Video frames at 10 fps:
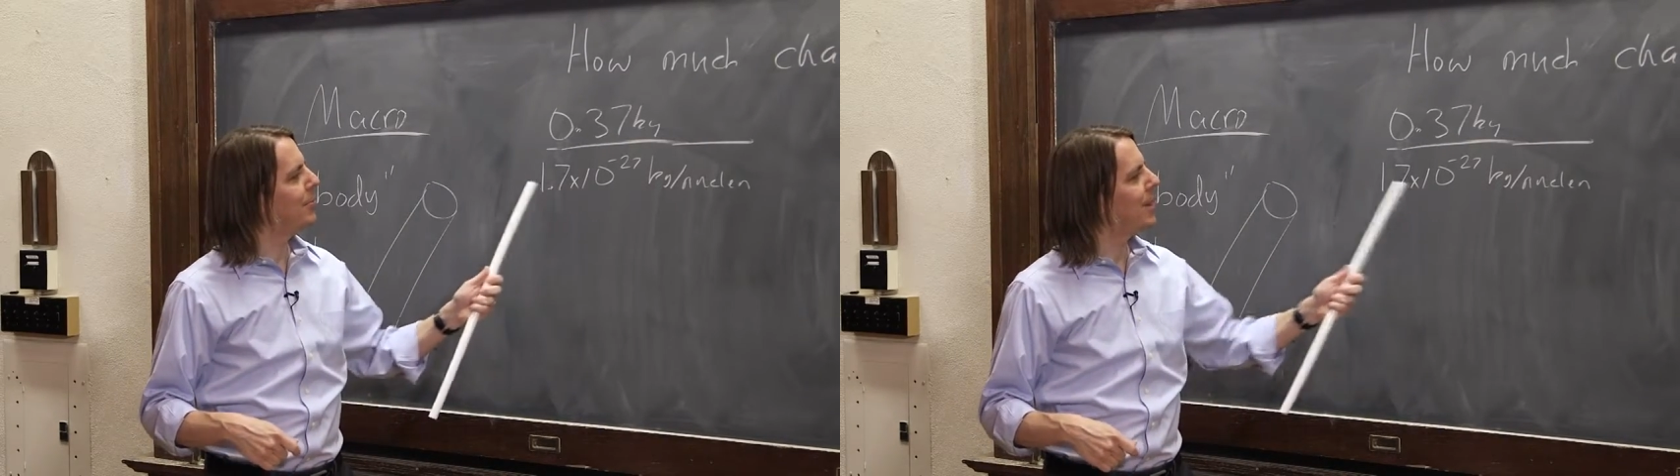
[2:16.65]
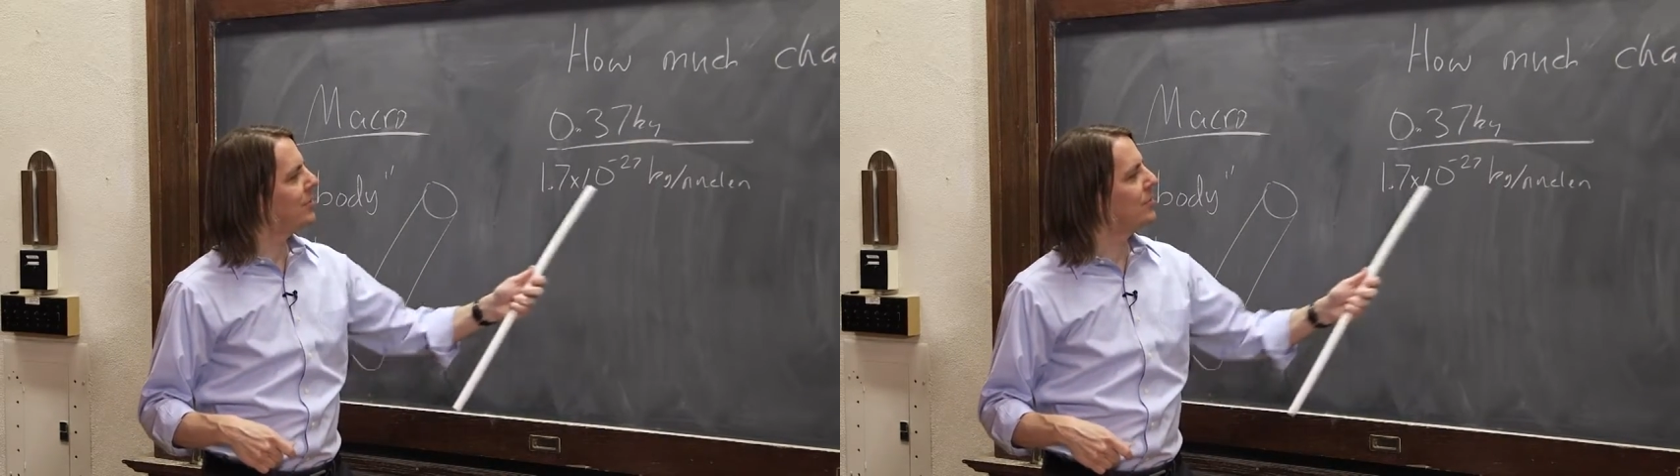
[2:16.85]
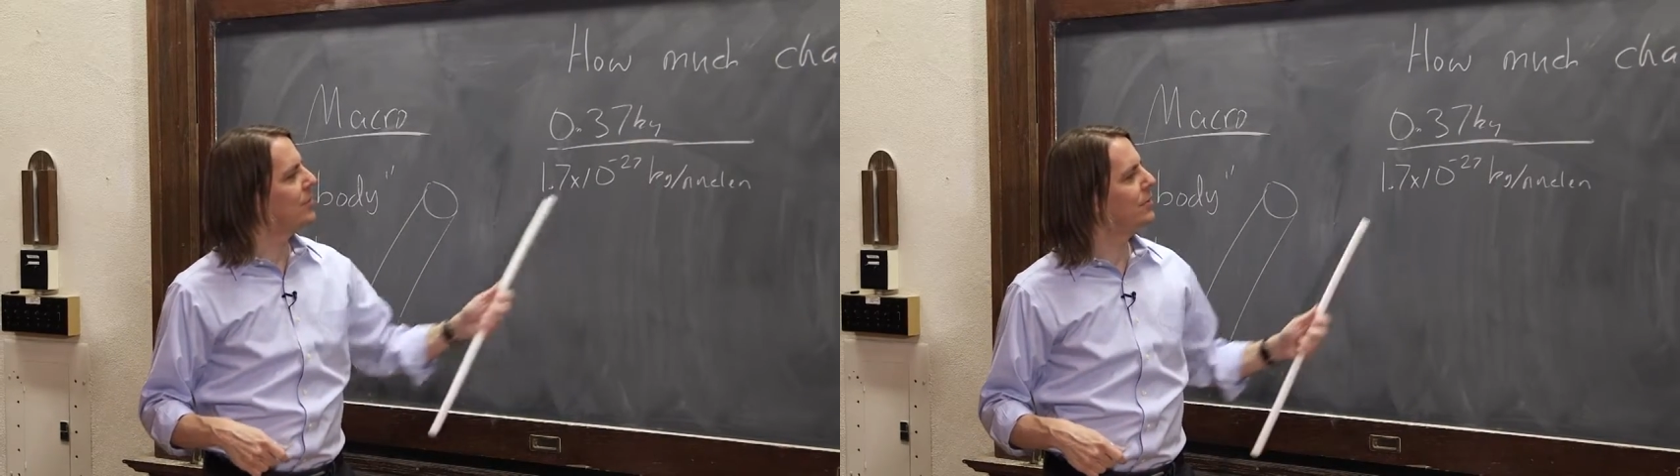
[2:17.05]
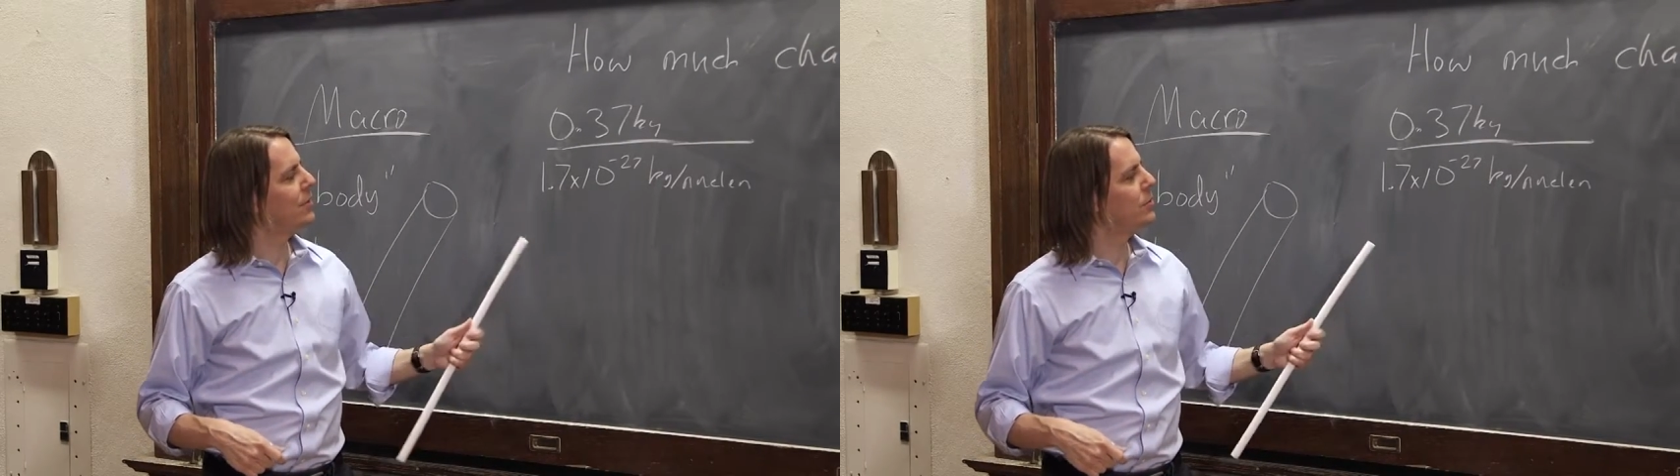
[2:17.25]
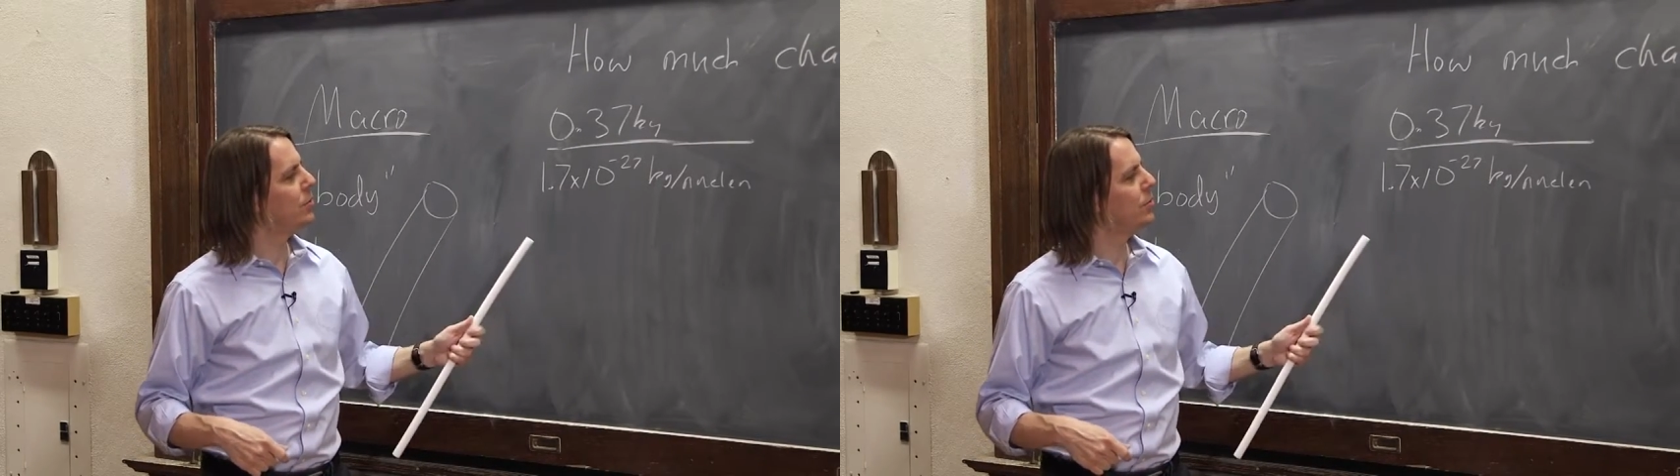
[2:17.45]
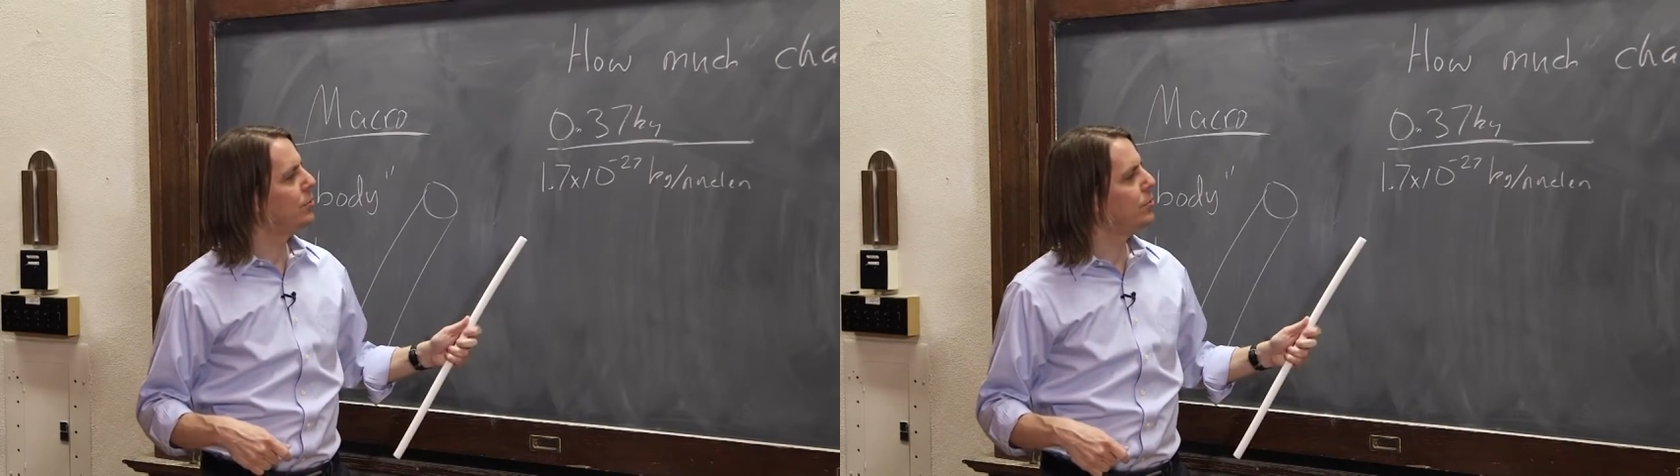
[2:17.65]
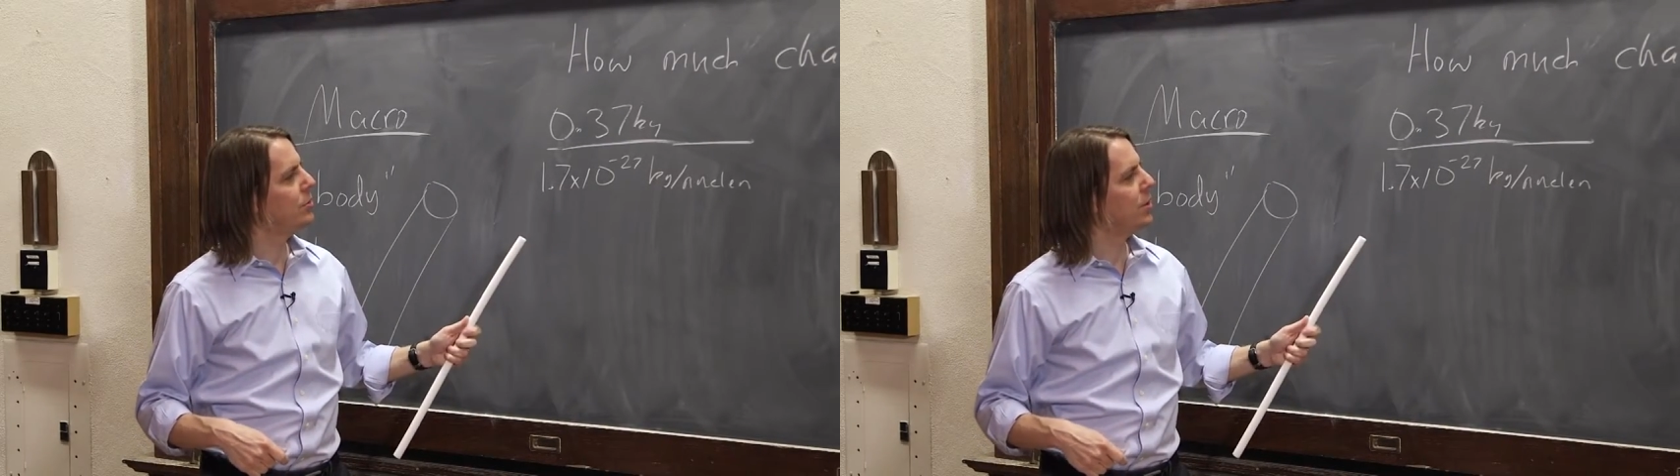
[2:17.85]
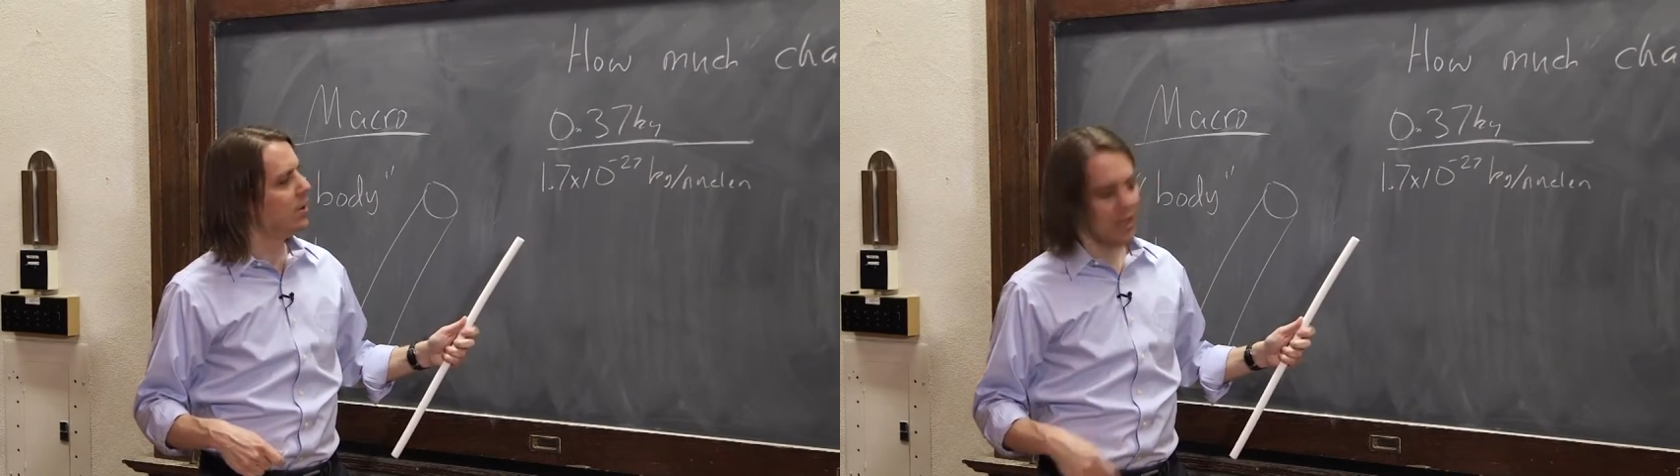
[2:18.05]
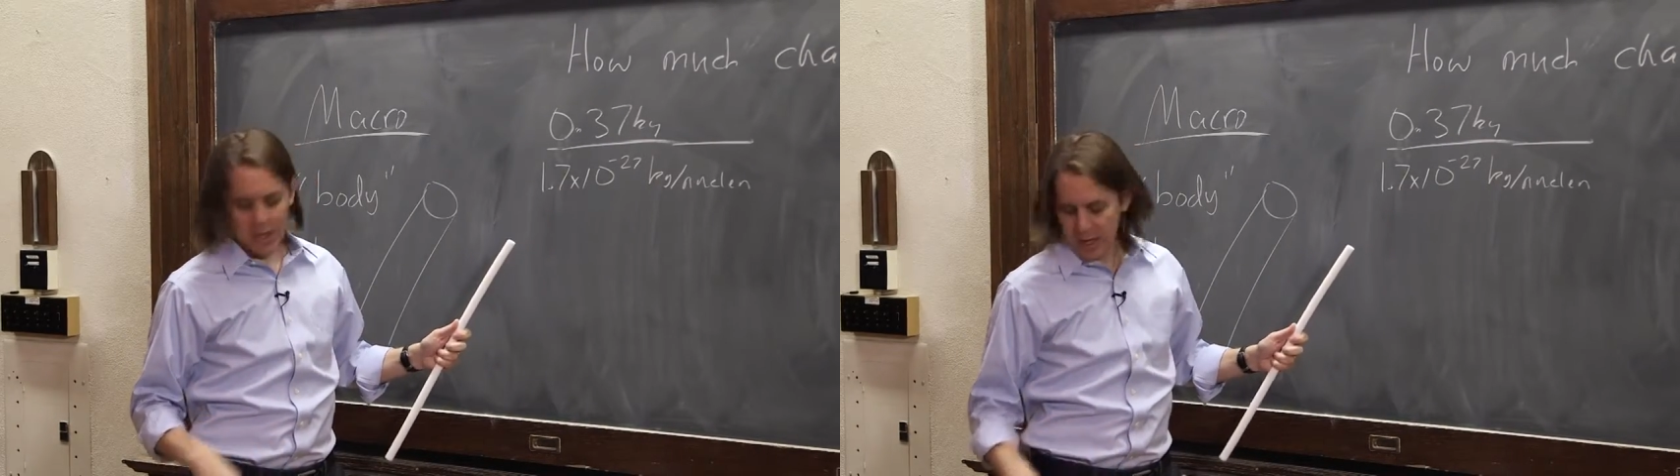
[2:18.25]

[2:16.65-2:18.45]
mass of an individual nucleon,